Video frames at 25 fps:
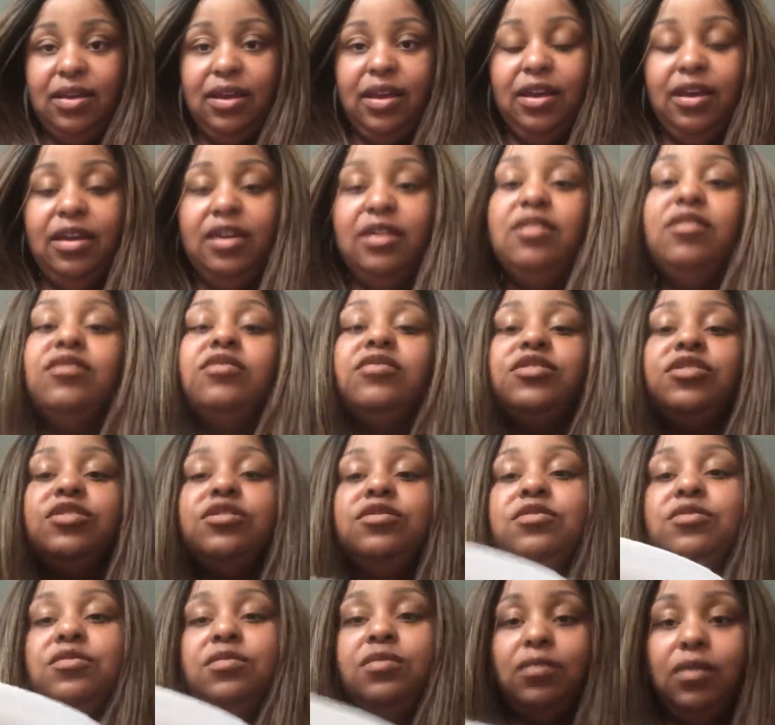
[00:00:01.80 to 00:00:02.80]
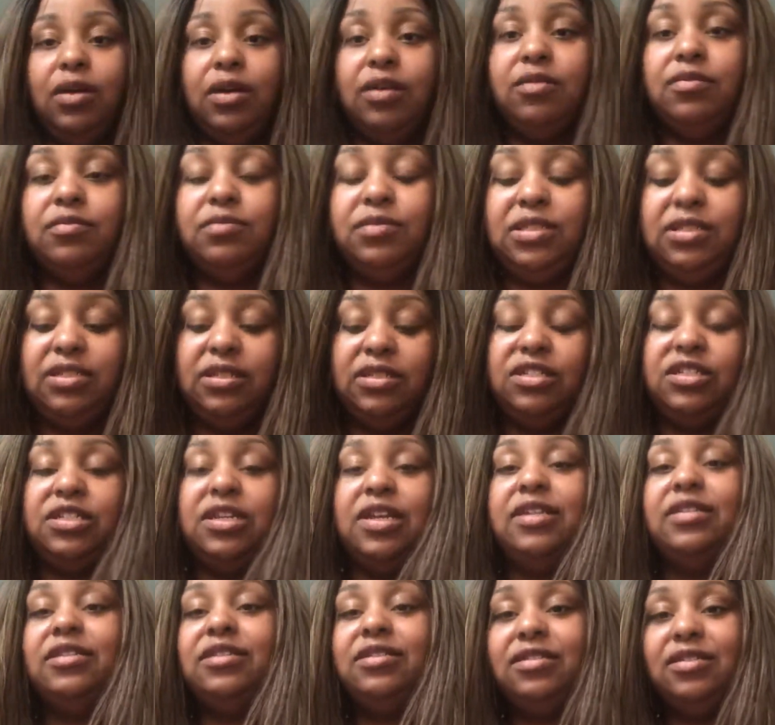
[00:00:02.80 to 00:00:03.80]
Hey YouTube, welcome to
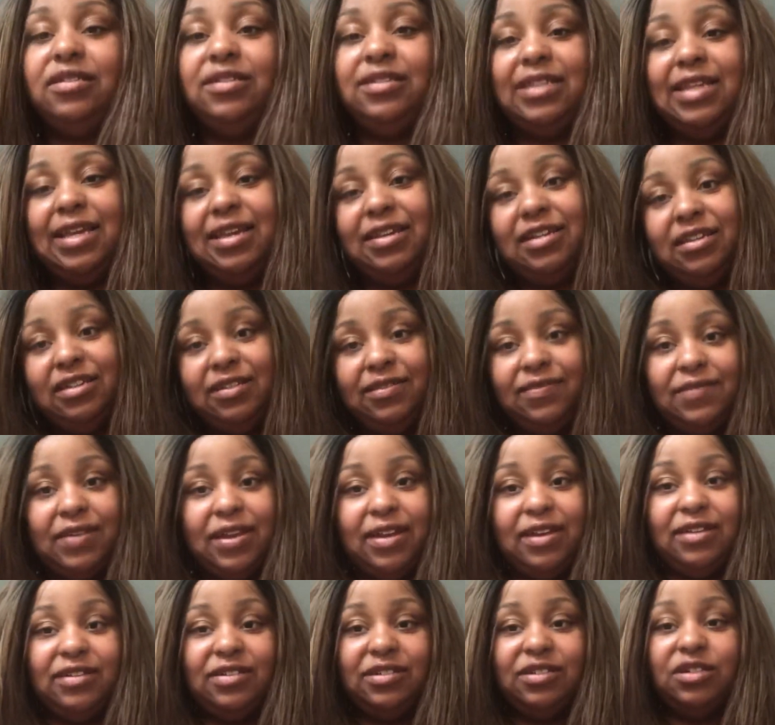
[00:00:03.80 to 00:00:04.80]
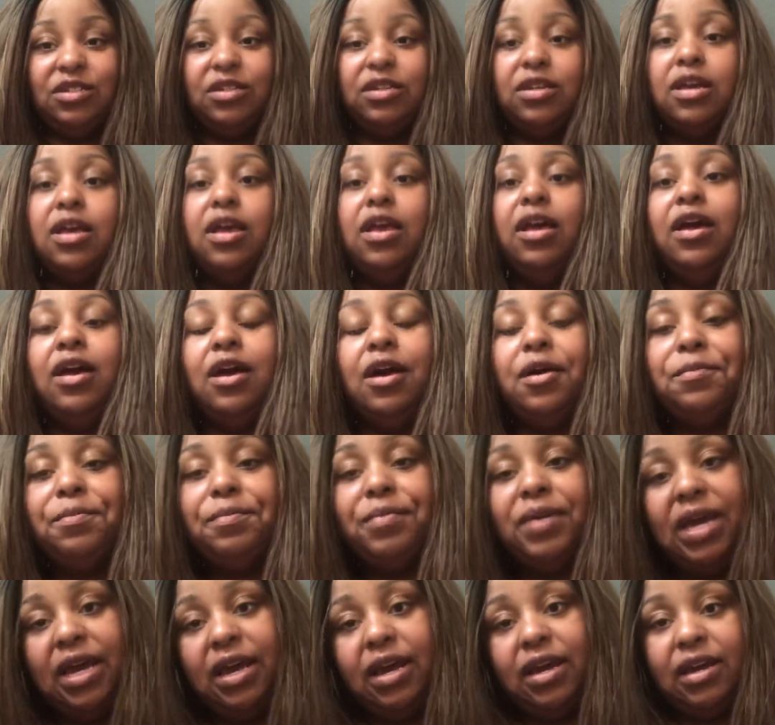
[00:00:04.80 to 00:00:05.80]
Shayla's Satisfaction. I'm
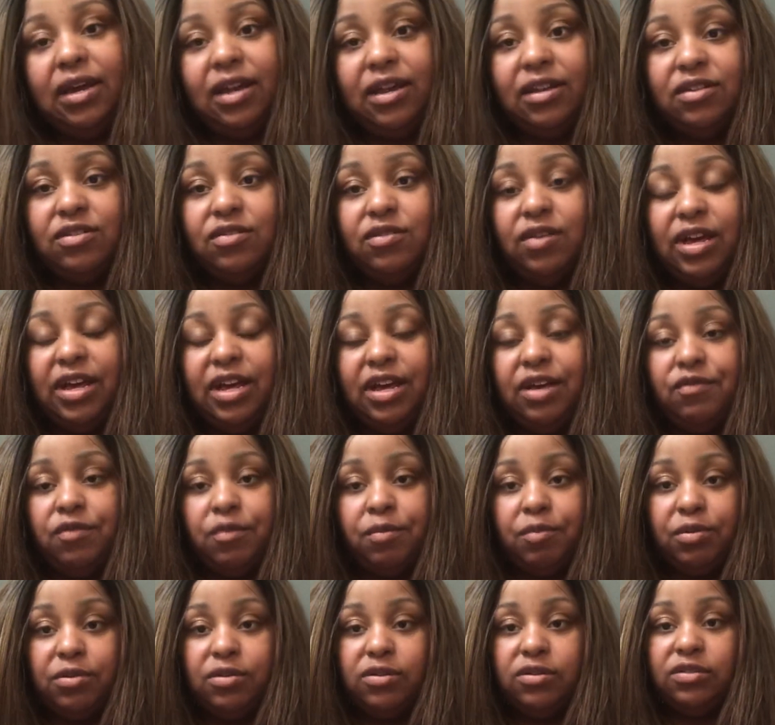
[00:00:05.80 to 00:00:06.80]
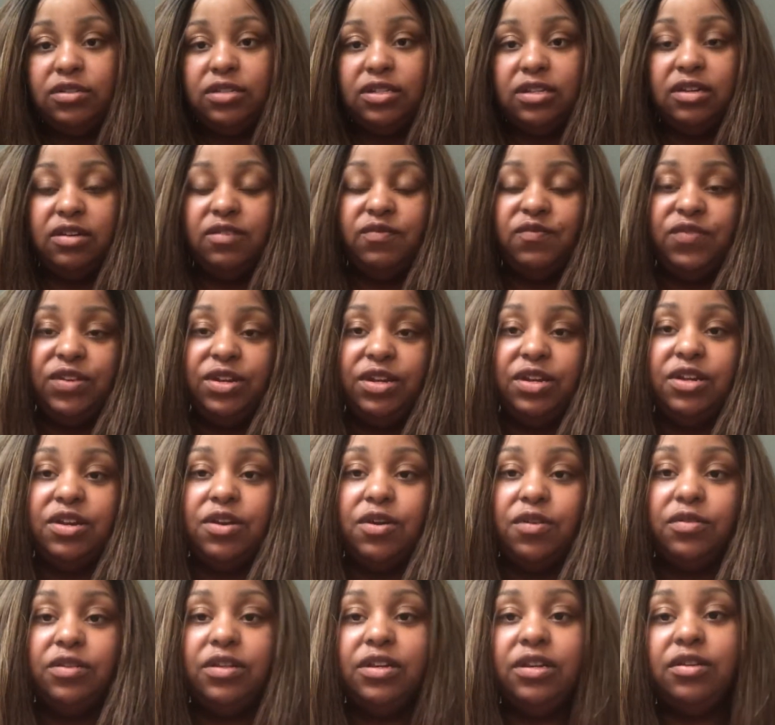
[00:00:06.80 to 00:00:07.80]
back. I know I haven't posted a
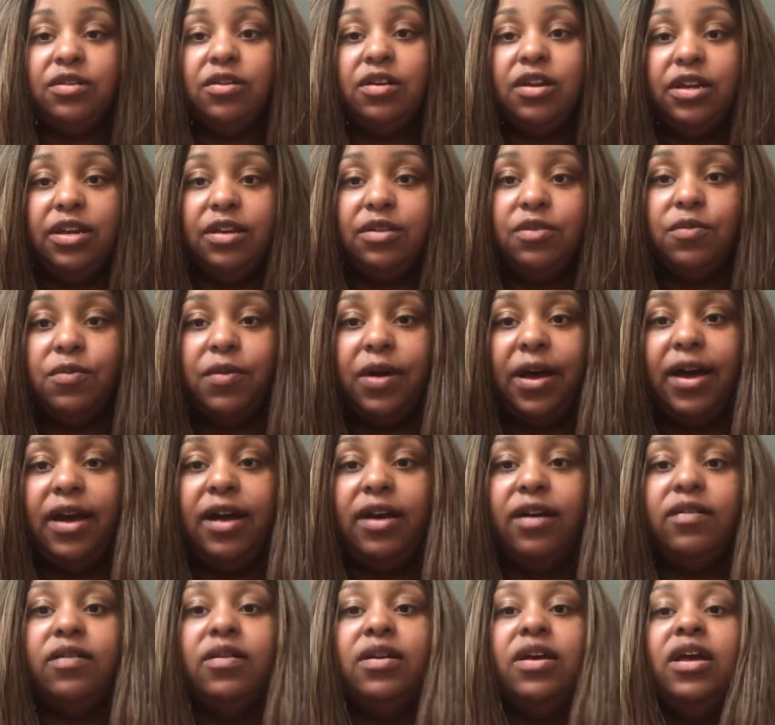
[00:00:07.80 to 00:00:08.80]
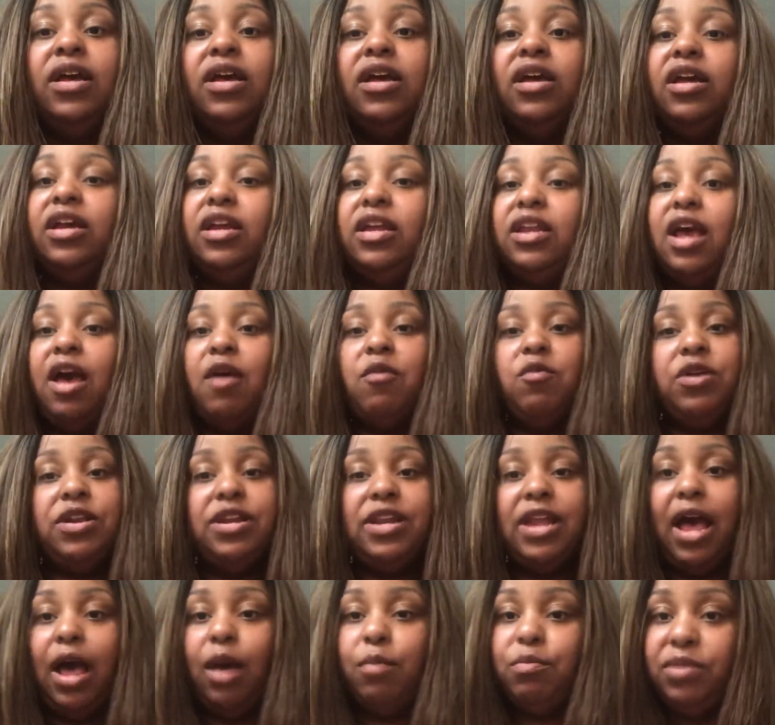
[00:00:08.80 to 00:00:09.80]
video in, in a while and I would
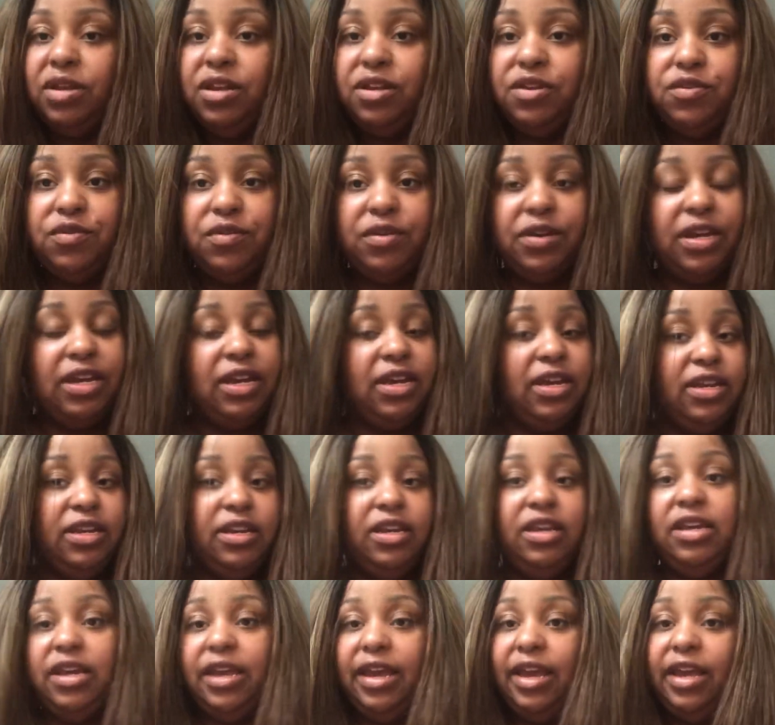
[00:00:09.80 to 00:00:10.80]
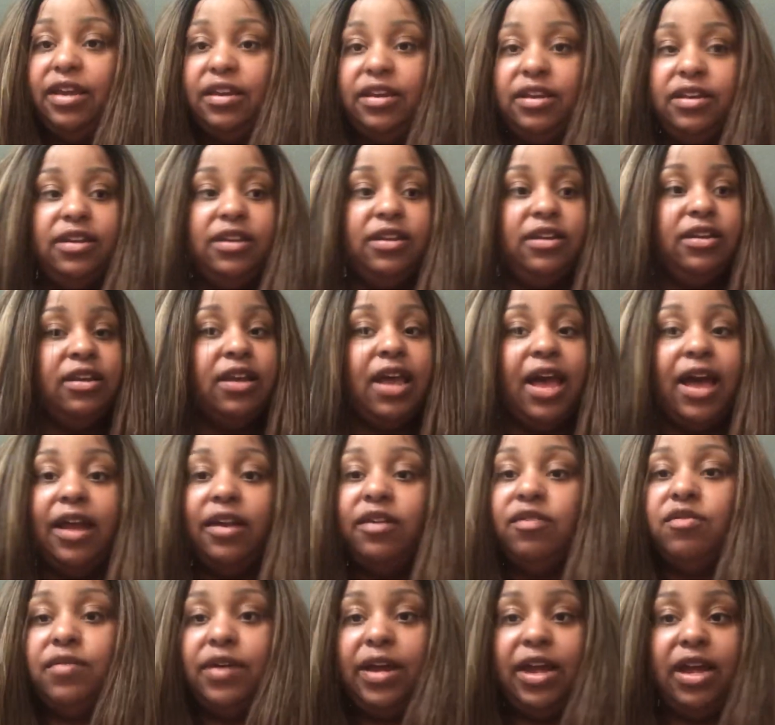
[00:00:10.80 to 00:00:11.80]
not be doing any editing. I
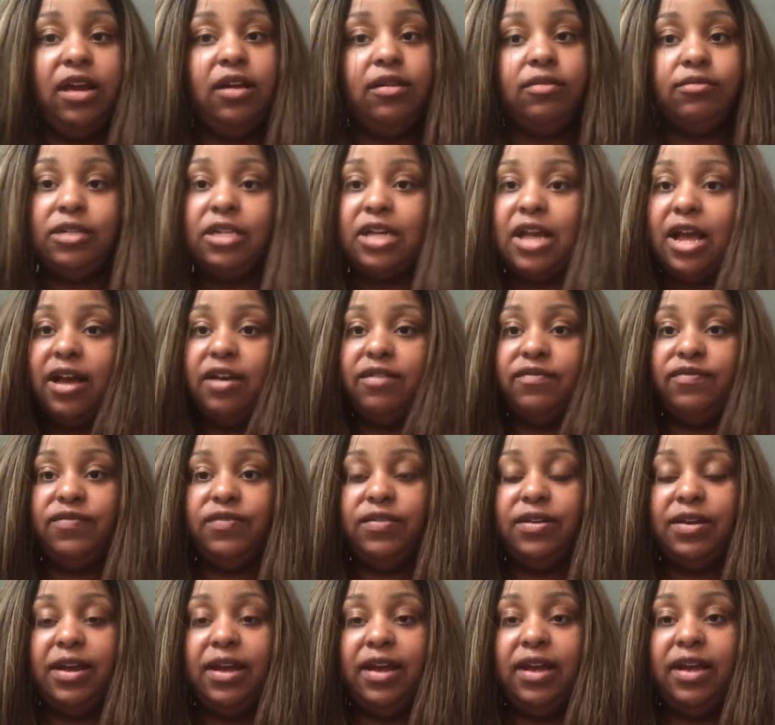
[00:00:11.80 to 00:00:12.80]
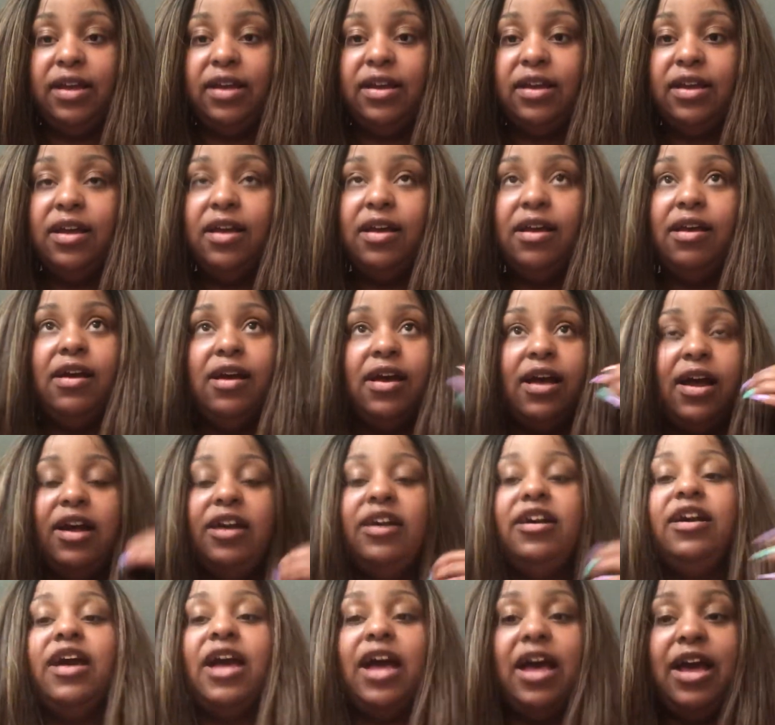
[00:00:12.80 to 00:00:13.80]
don't have time for that.
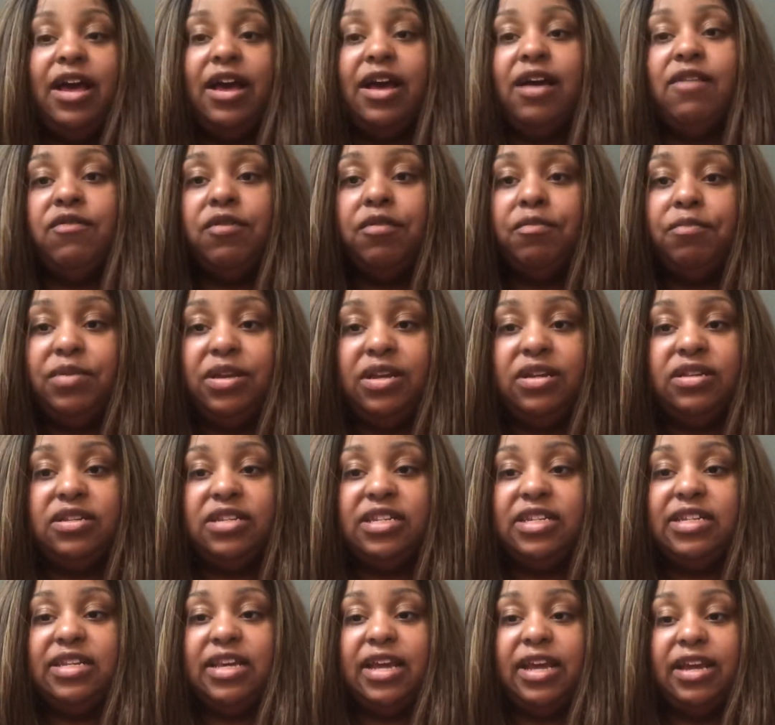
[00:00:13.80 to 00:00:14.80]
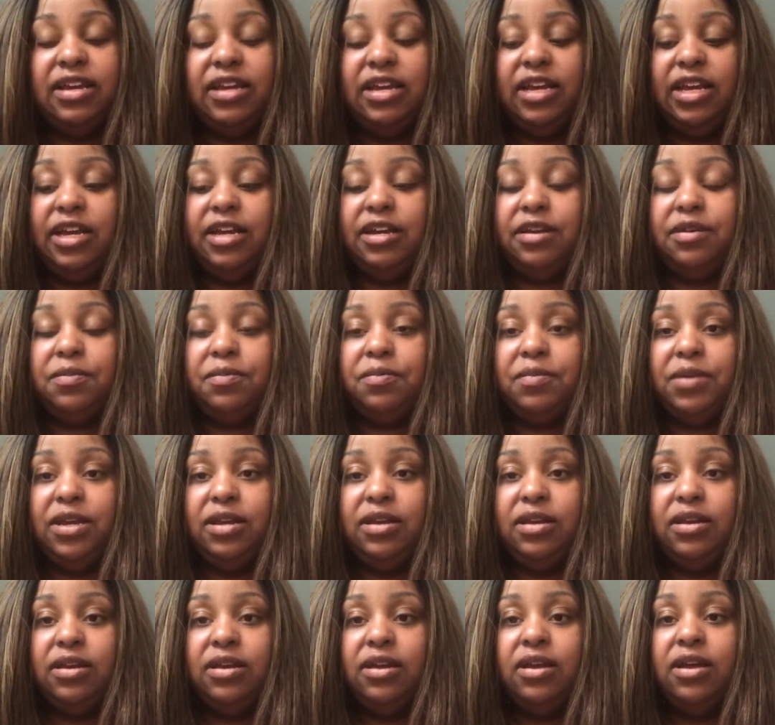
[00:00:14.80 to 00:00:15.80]
I, I have a busy day ahead of
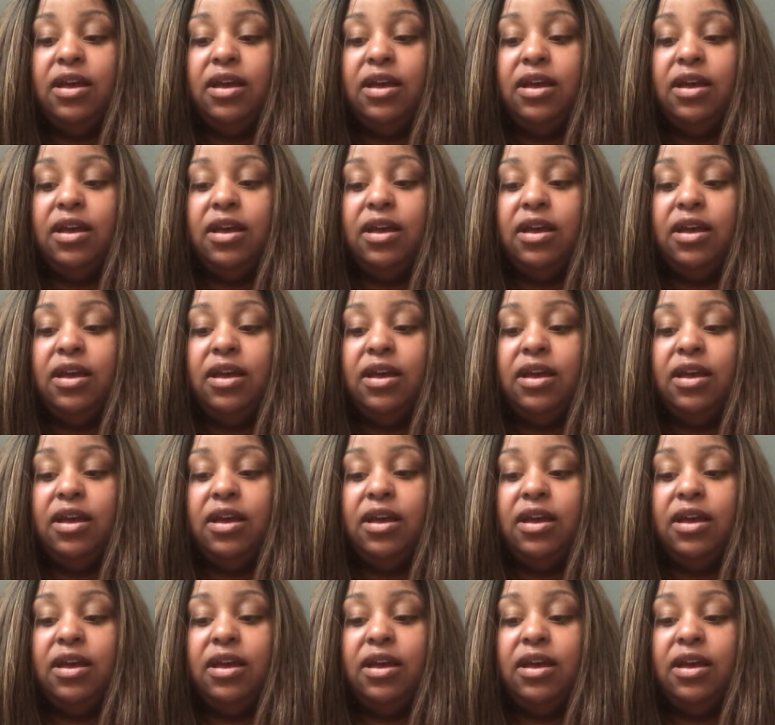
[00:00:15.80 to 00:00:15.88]
me.